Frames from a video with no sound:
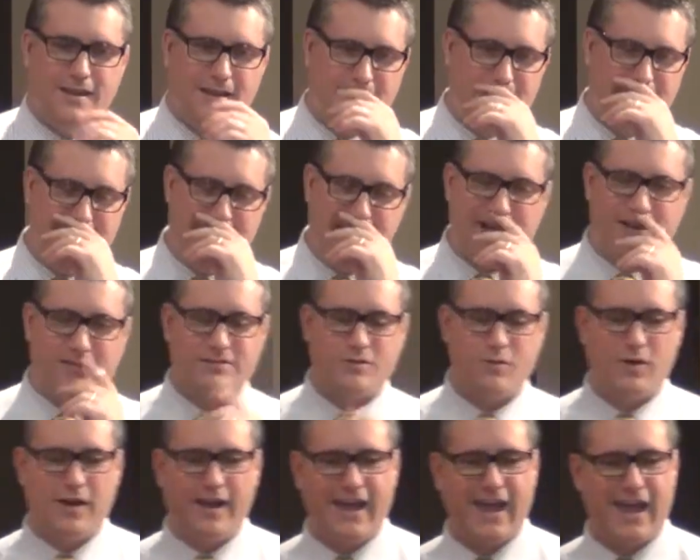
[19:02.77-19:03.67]
Now,
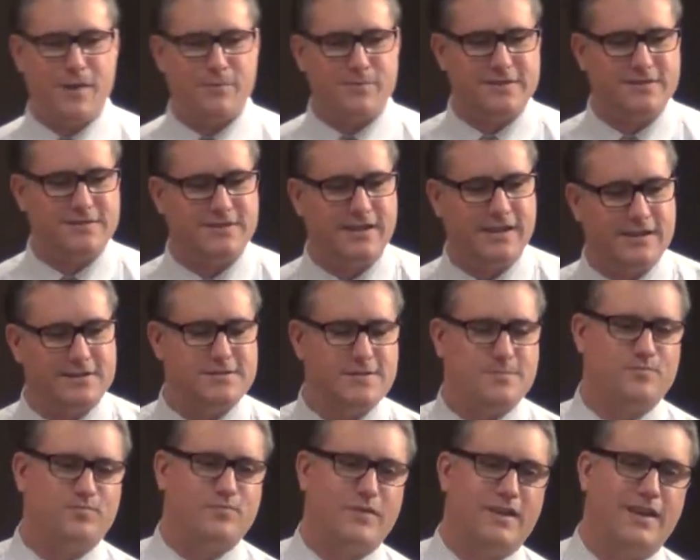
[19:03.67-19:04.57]
so what happens
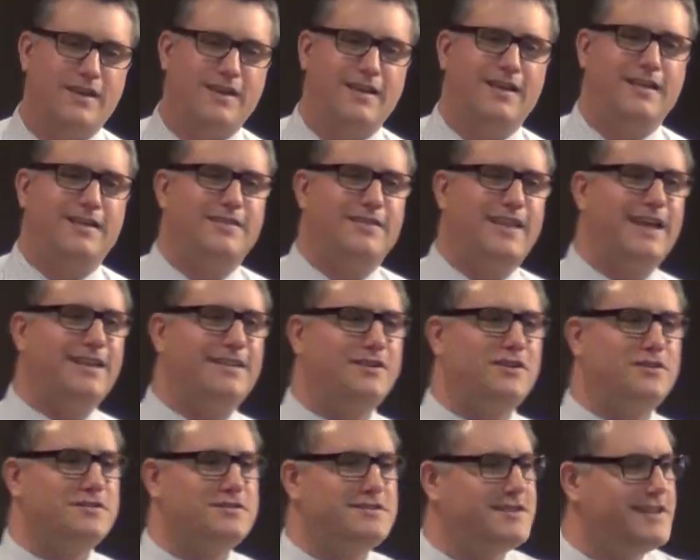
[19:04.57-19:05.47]
is that
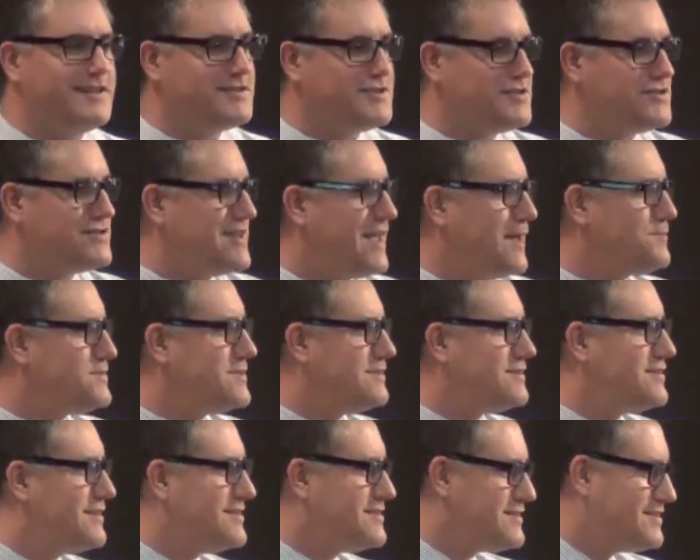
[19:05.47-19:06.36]
little sister steps
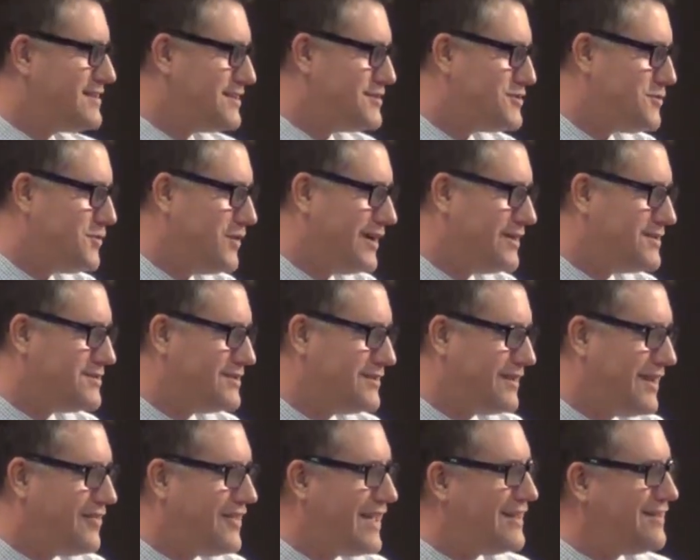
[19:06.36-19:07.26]
into the
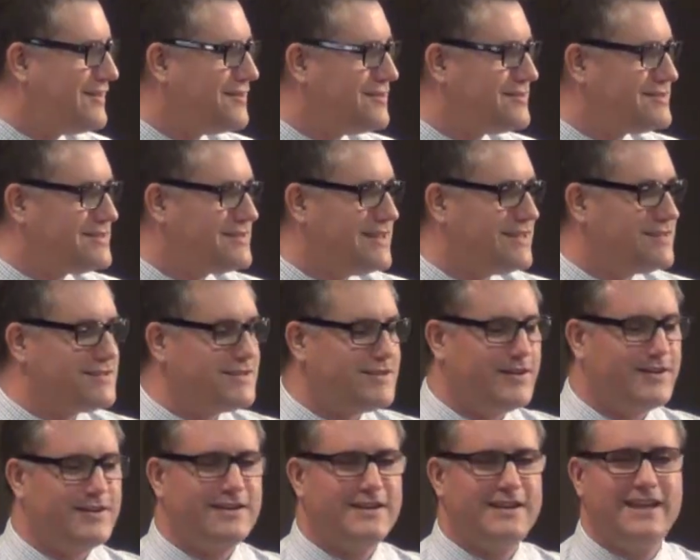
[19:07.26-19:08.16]
situation, and that little
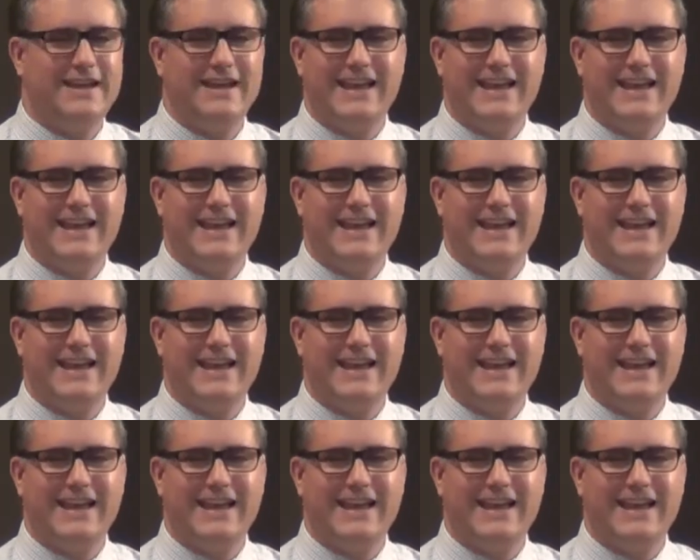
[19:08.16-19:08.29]
sister